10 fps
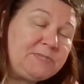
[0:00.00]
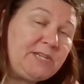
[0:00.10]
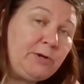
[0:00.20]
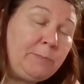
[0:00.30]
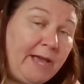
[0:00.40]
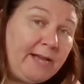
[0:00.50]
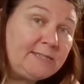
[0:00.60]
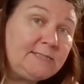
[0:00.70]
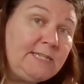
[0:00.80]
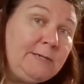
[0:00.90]
center
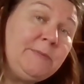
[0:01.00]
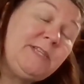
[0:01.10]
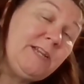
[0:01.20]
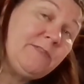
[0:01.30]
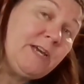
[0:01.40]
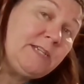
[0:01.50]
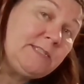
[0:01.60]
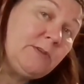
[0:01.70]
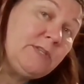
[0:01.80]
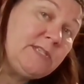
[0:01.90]
back seam, and then I've got to
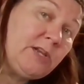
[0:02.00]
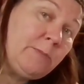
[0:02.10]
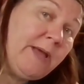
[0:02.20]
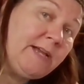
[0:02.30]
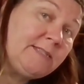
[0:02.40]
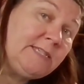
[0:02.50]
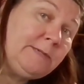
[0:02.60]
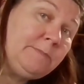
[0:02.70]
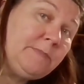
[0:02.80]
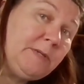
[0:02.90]
sew the center back
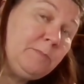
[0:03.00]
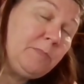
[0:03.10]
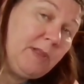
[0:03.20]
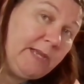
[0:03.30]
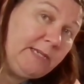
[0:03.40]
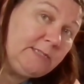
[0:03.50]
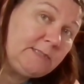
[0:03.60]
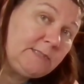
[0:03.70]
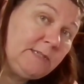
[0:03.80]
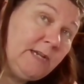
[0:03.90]
seam in
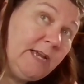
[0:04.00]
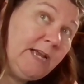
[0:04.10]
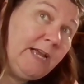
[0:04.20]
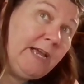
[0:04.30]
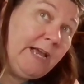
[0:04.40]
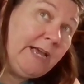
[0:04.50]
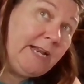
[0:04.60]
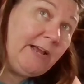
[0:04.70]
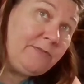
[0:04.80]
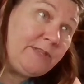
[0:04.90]
place.
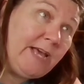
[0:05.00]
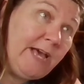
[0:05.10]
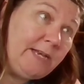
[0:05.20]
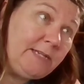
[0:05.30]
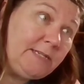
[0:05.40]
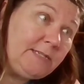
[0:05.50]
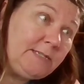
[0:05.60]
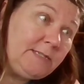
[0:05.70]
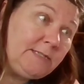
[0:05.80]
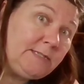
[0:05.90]
And after that,
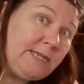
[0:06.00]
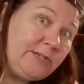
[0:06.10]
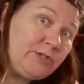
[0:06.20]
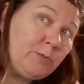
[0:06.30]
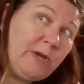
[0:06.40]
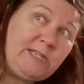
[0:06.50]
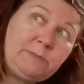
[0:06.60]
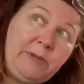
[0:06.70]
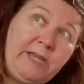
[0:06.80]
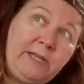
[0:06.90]
attach the
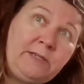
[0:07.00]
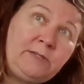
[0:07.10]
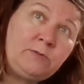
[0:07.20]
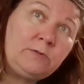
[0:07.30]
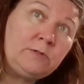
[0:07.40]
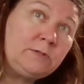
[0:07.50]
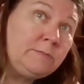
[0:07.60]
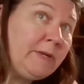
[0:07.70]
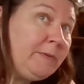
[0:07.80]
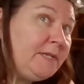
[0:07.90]
waistband, or
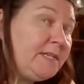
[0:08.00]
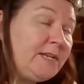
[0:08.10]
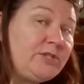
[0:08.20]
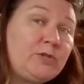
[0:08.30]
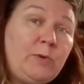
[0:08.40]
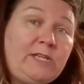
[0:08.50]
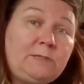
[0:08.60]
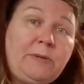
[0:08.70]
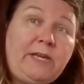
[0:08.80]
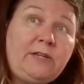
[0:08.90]
maybe attach the
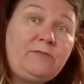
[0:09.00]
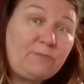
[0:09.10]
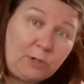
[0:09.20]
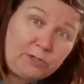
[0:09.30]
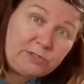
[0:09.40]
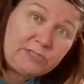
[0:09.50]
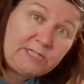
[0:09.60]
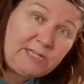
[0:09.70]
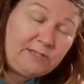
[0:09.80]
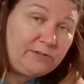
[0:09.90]
waistband first
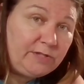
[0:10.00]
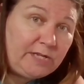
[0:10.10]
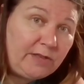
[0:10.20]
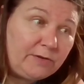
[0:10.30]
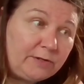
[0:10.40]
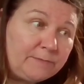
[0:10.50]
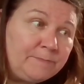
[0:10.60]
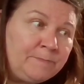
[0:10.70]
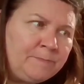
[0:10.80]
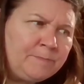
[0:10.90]
and then do the other.
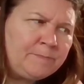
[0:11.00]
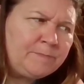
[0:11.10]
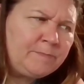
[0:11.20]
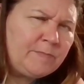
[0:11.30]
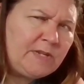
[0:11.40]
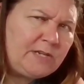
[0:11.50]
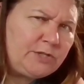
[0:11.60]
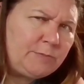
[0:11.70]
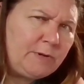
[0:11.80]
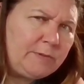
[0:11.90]
I
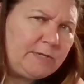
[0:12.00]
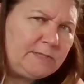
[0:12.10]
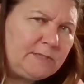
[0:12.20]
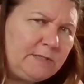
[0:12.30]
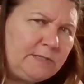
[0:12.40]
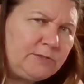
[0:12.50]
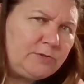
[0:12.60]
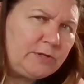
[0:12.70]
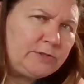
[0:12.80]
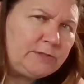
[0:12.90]
should probably consult the
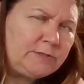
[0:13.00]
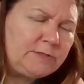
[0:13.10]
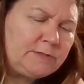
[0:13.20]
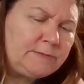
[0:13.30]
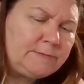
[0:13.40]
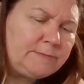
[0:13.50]
instructions.